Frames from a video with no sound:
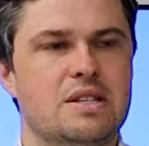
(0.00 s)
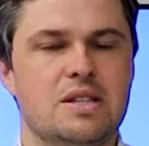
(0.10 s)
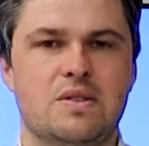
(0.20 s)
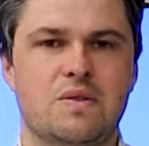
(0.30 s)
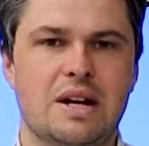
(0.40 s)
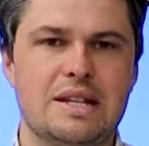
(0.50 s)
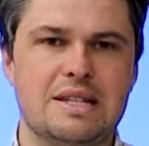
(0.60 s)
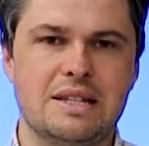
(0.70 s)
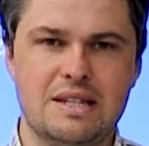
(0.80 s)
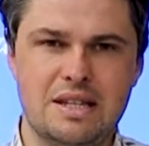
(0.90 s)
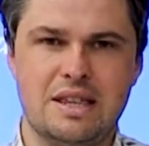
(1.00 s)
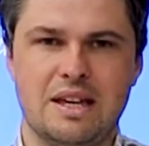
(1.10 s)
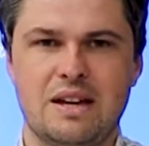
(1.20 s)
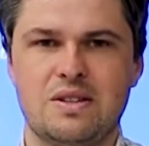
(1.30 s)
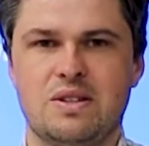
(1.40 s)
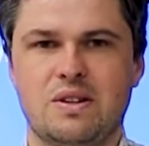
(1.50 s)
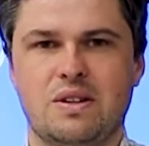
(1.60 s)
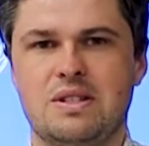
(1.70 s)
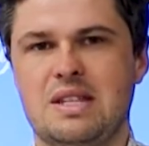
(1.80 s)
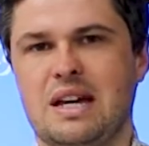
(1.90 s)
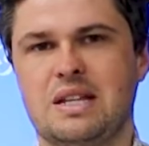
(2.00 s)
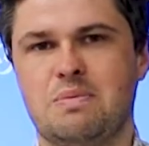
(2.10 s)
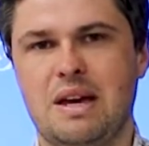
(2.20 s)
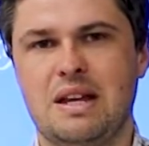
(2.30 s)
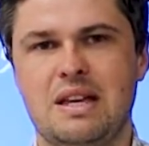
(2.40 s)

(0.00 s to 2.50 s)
sits around $60,000 tax paid a